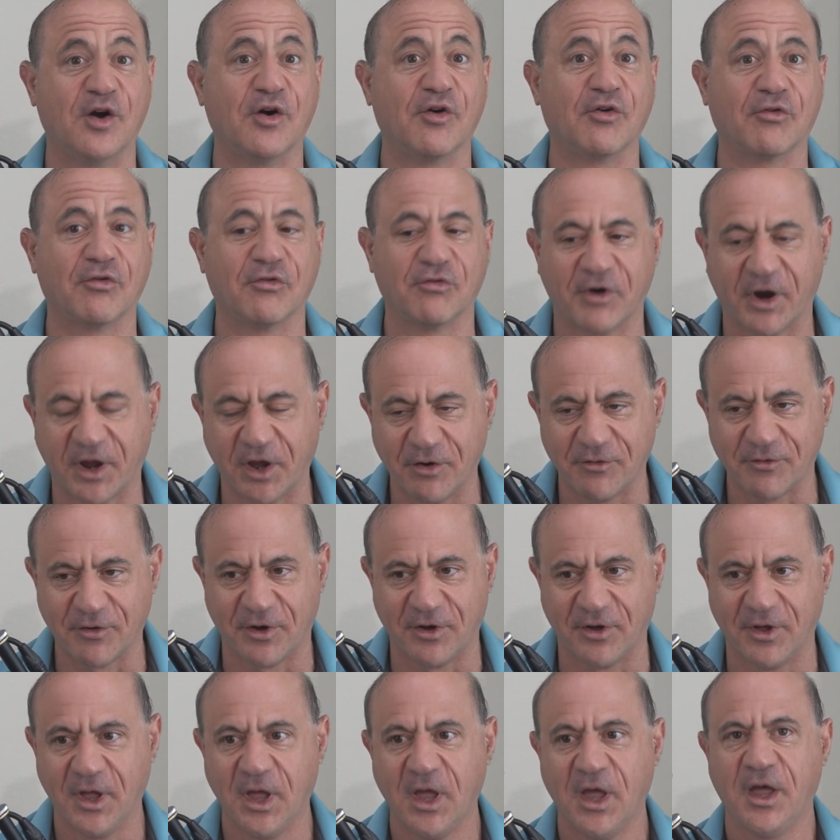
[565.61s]
great
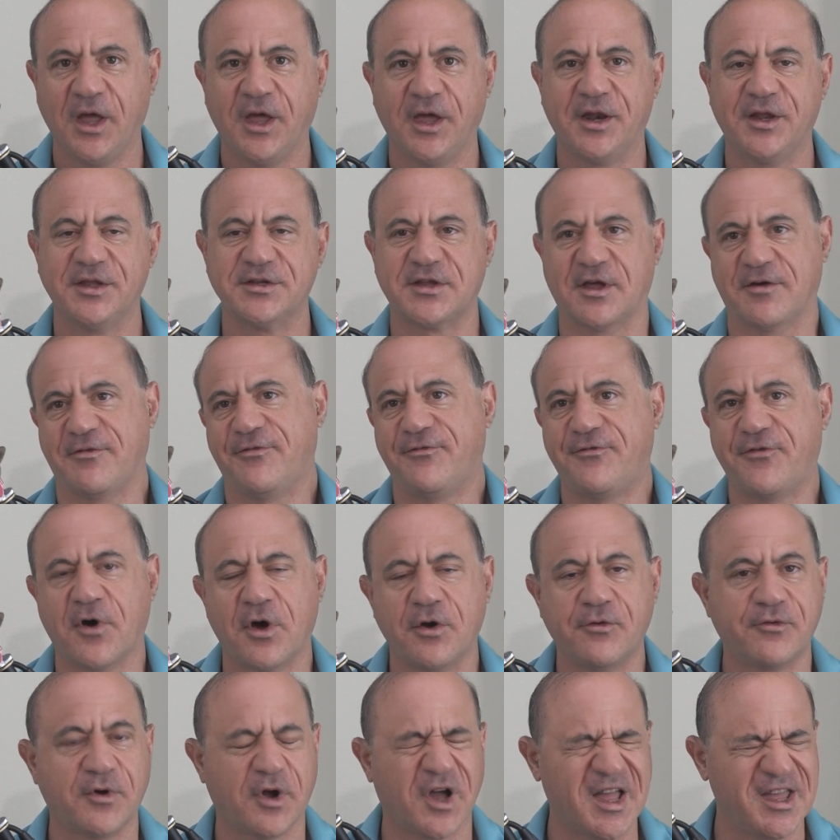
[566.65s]
role. It is a
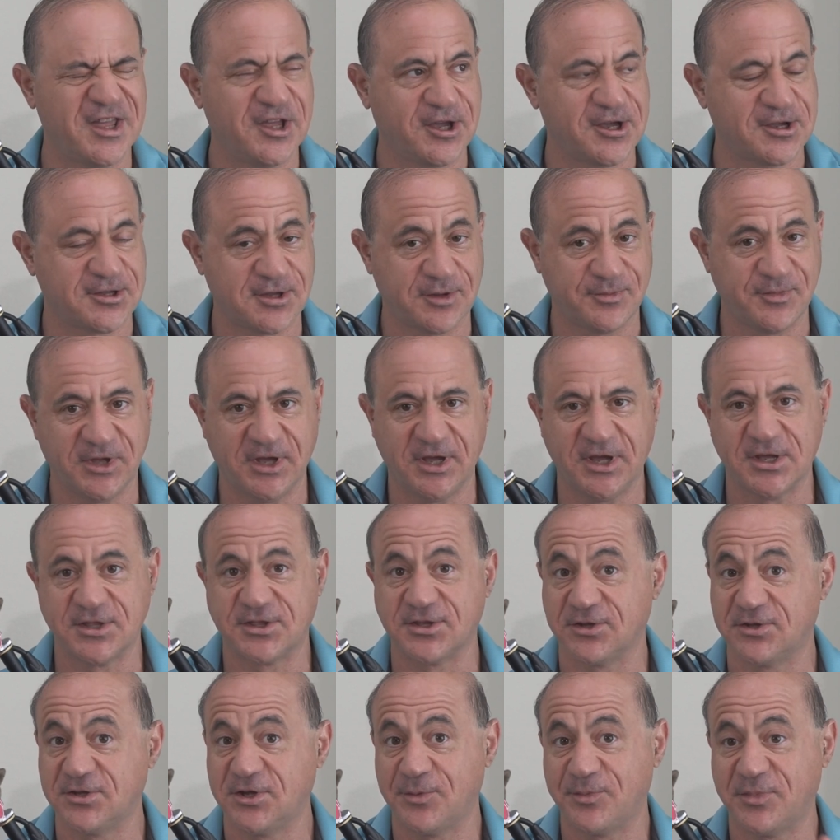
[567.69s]
fun role. You get to be
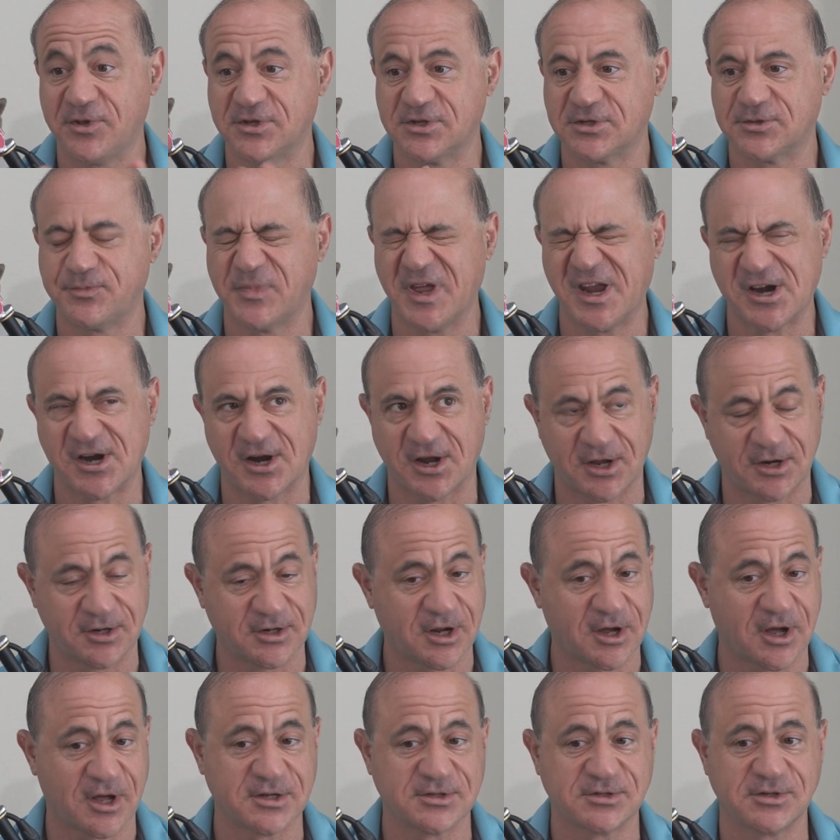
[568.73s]
at the tip of the spear
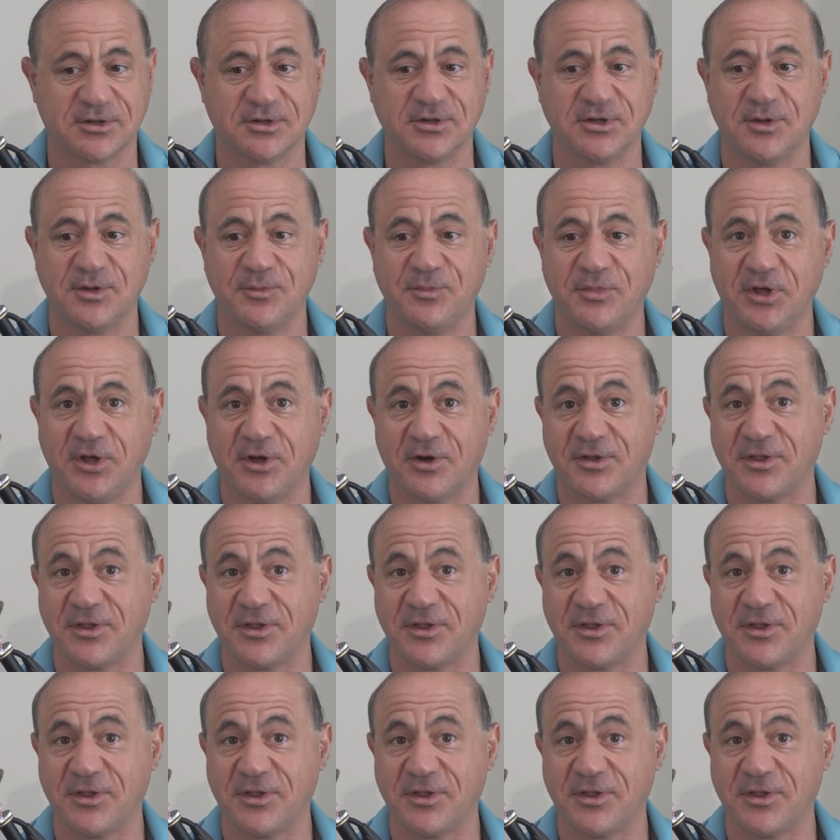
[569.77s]
and constantly be